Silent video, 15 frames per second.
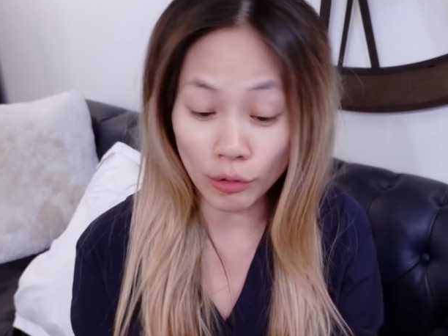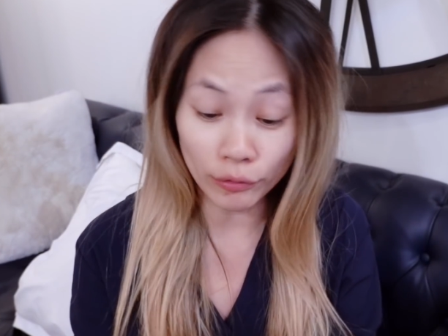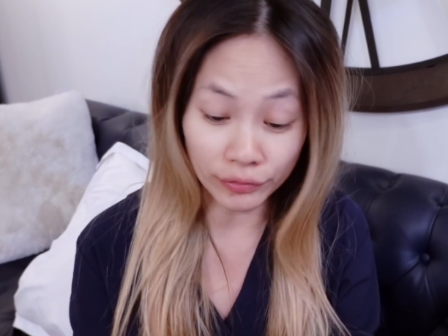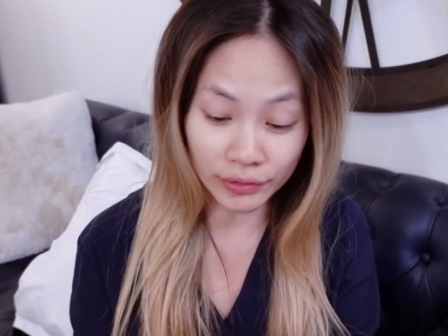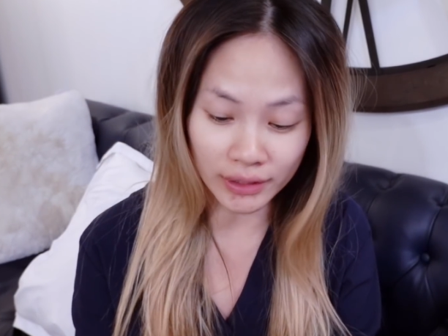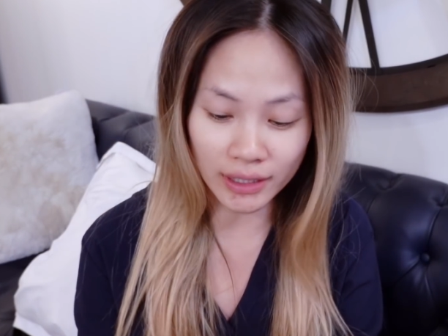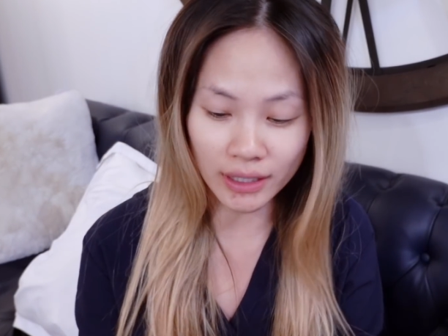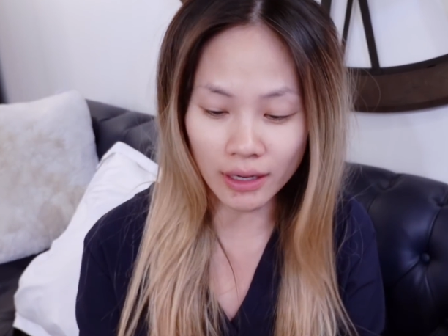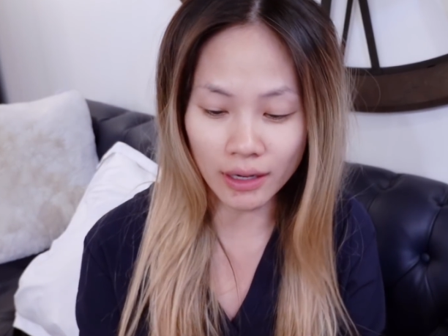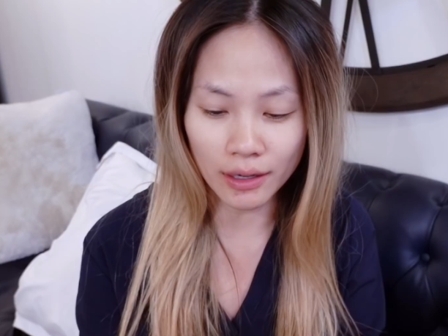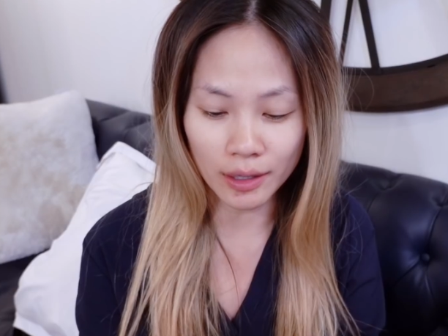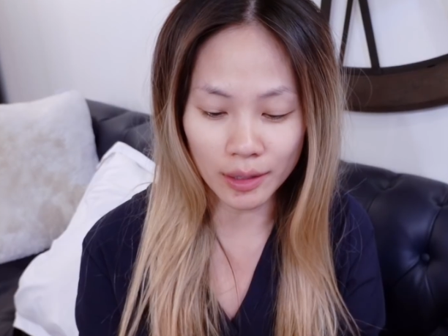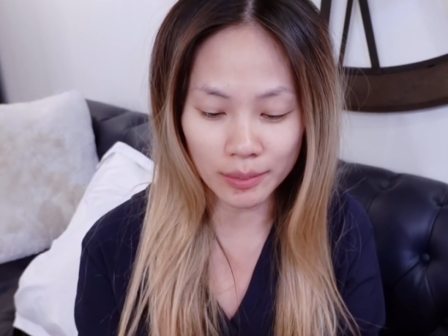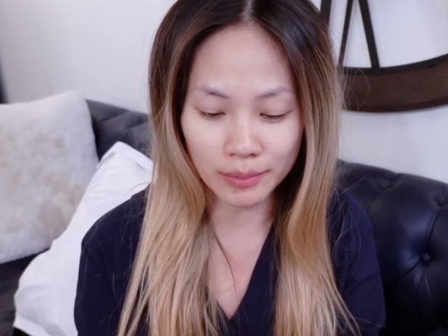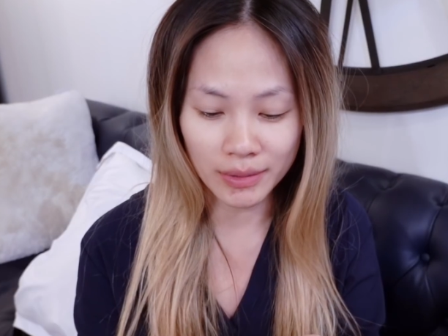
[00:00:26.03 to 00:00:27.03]
hopefully.
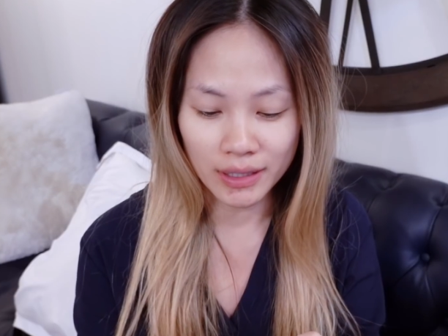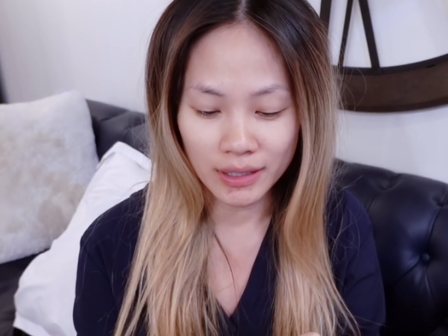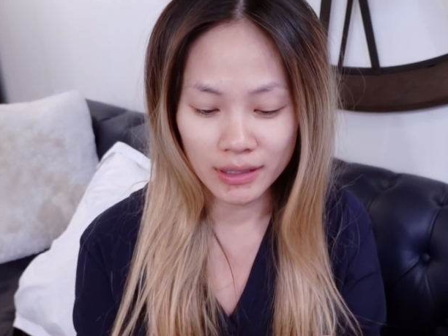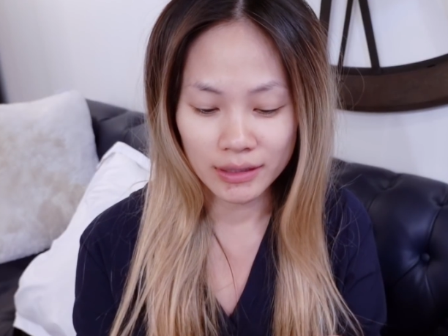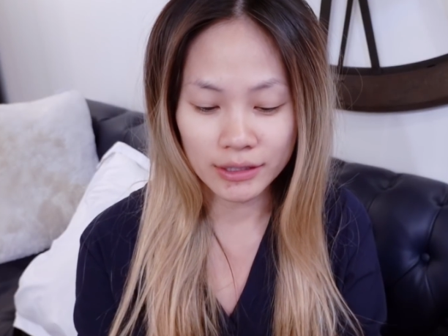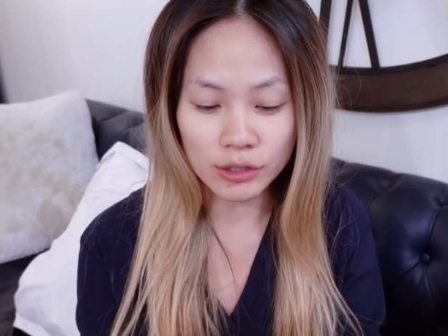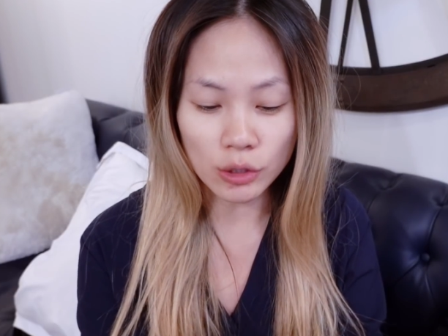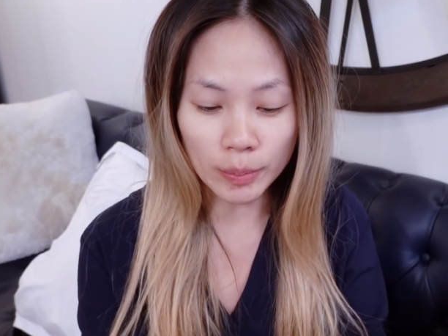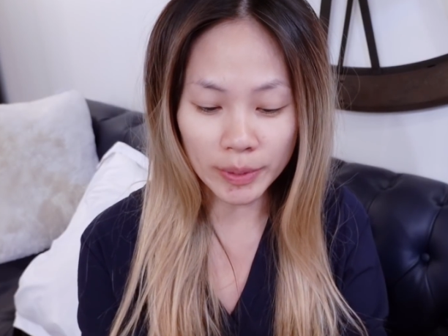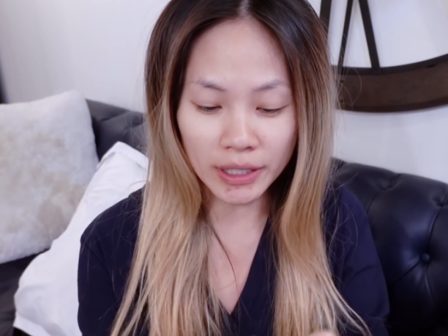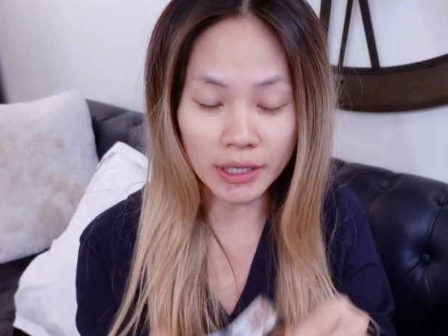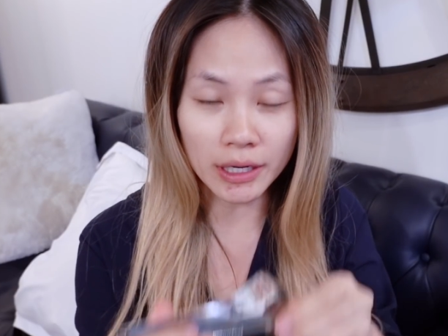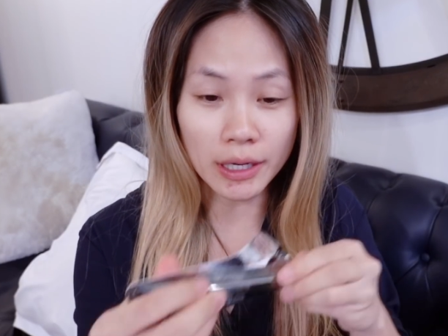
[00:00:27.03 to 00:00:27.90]
Let's open it